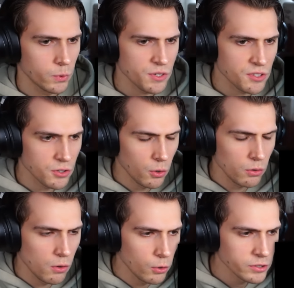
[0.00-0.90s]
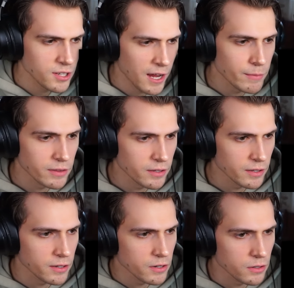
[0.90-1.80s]
What is this whole old-timey
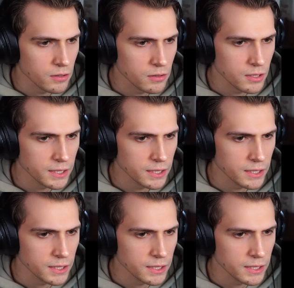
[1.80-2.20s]
thing here?